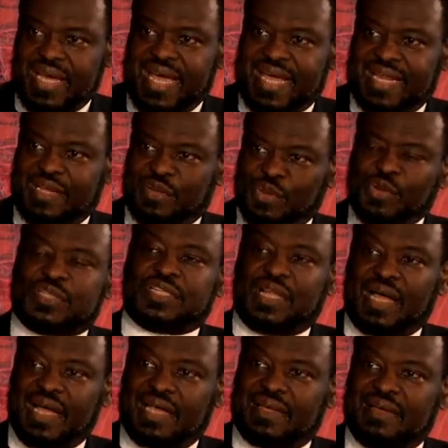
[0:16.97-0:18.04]
And it looks
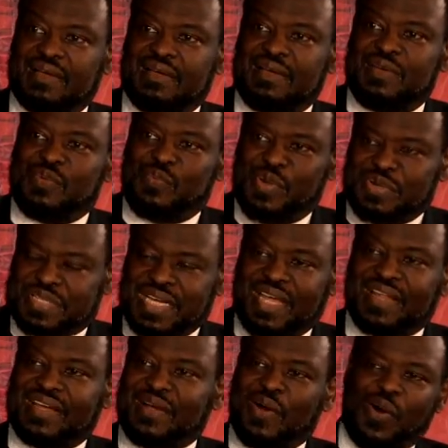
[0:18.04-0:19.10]
like we're
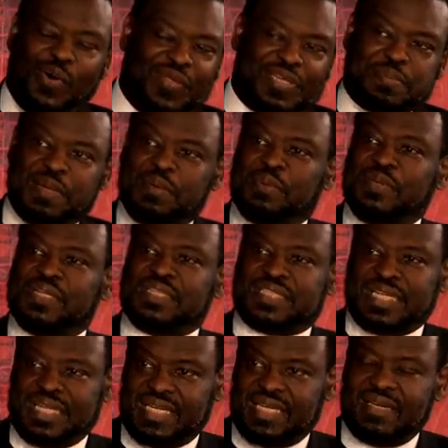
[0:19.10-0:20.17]
telling all these people in the
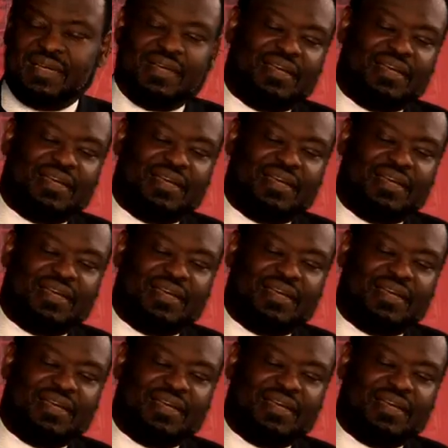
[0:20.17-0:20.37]
city,